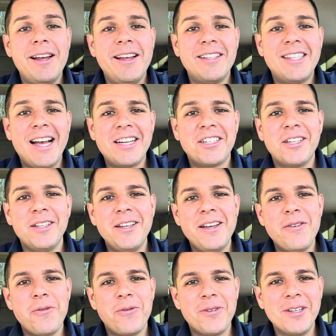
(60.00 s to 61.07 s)
It's
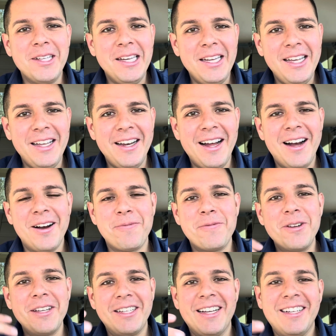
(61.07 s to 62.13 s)
actually really neat. I'm
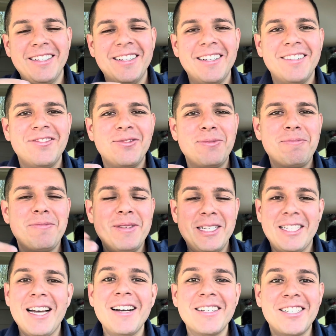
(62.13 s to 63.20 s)
really
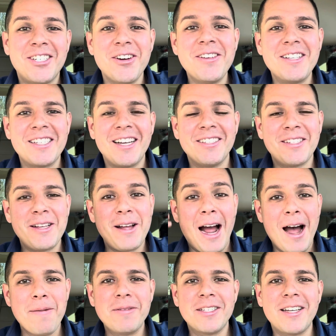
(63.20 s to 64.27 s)
excited to show you this house.
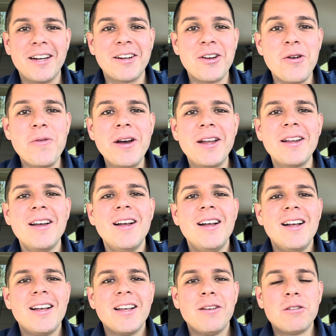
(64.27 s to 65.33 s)
I'm excited to go in.
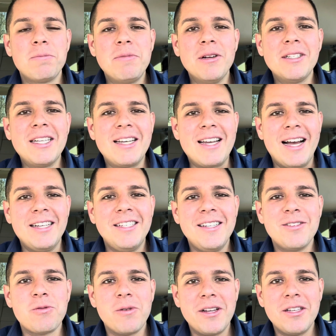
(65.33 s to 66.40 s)
It was built in
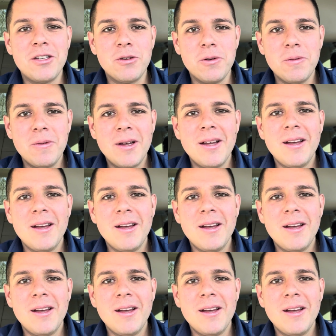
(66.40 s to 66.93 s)
1922.